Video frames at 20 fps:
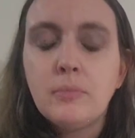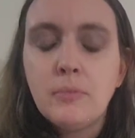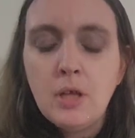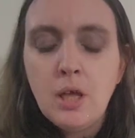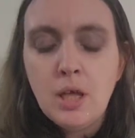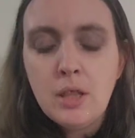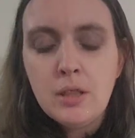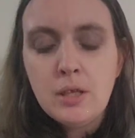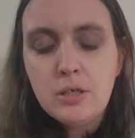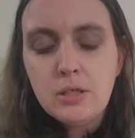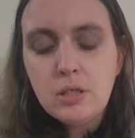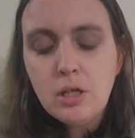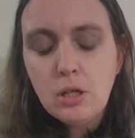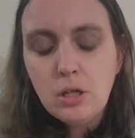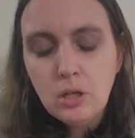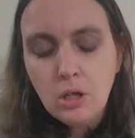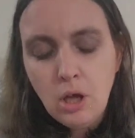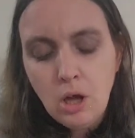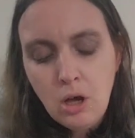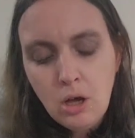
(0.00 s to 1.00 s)
yeah, there's a
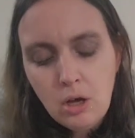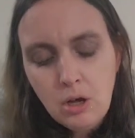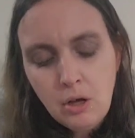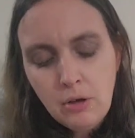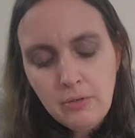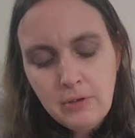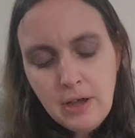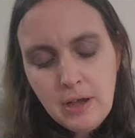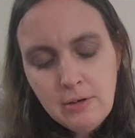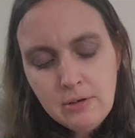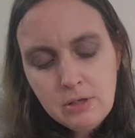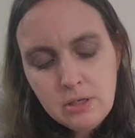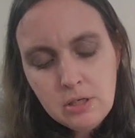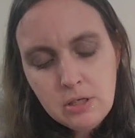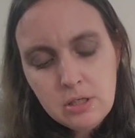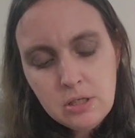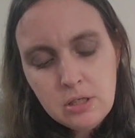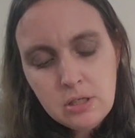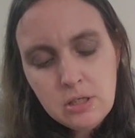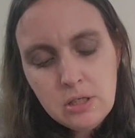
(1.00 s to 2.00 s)
lot of
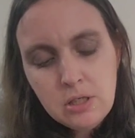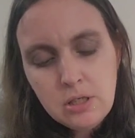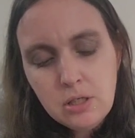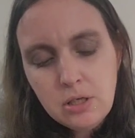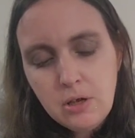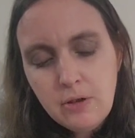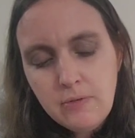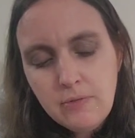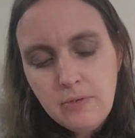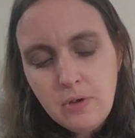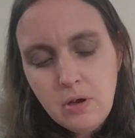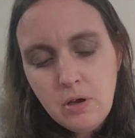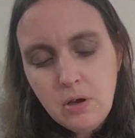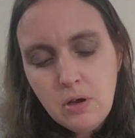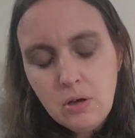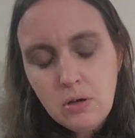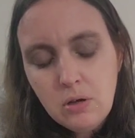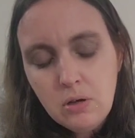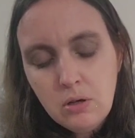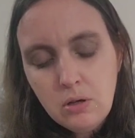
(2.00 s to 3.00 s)
characters in this so
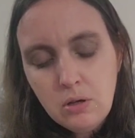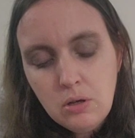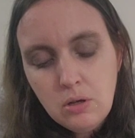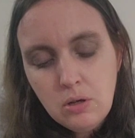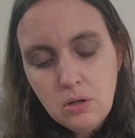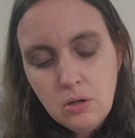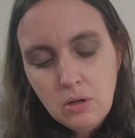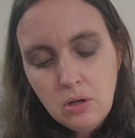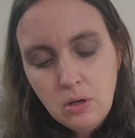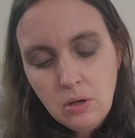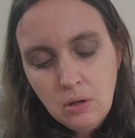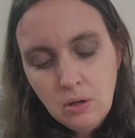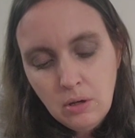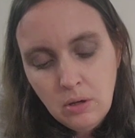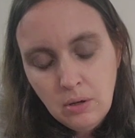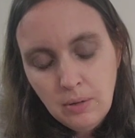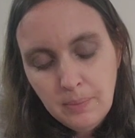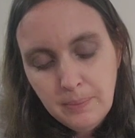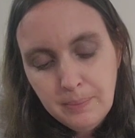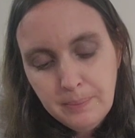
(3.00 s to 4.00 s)
far,
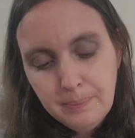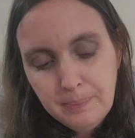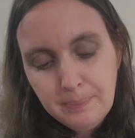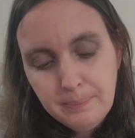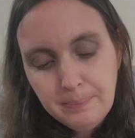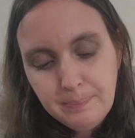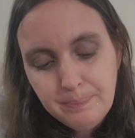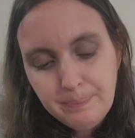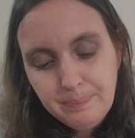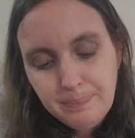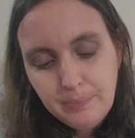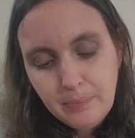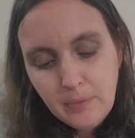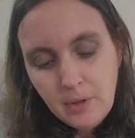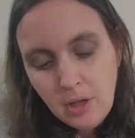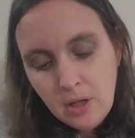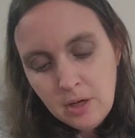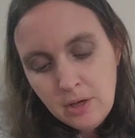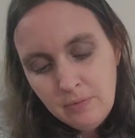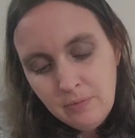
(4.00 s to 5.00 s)
and
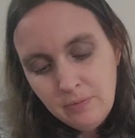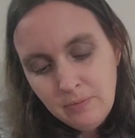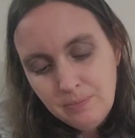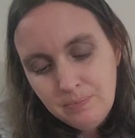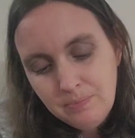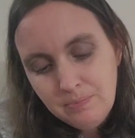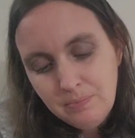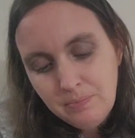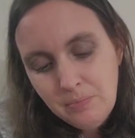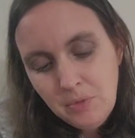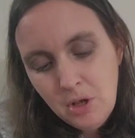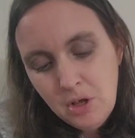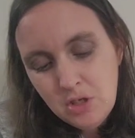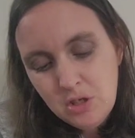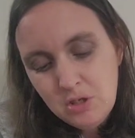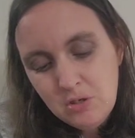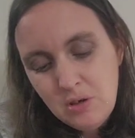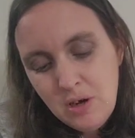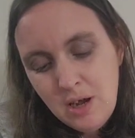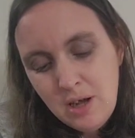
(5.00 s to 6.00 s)
I've
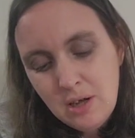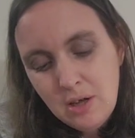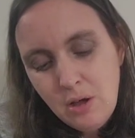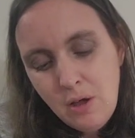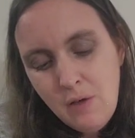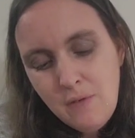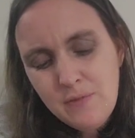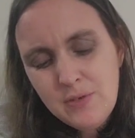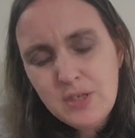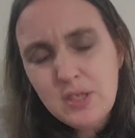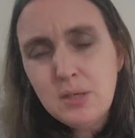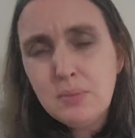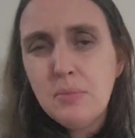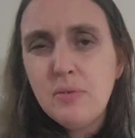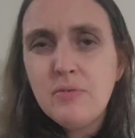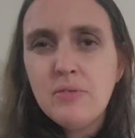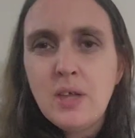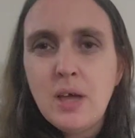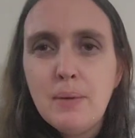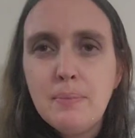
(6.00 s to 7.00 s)
lost track of some
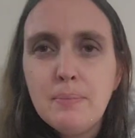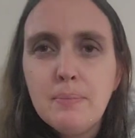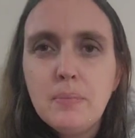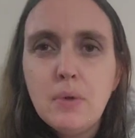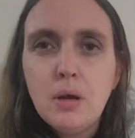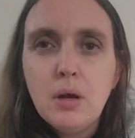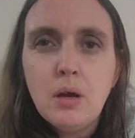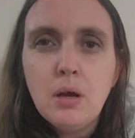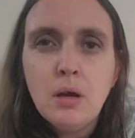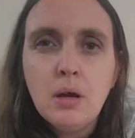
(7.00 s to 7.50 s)
of them,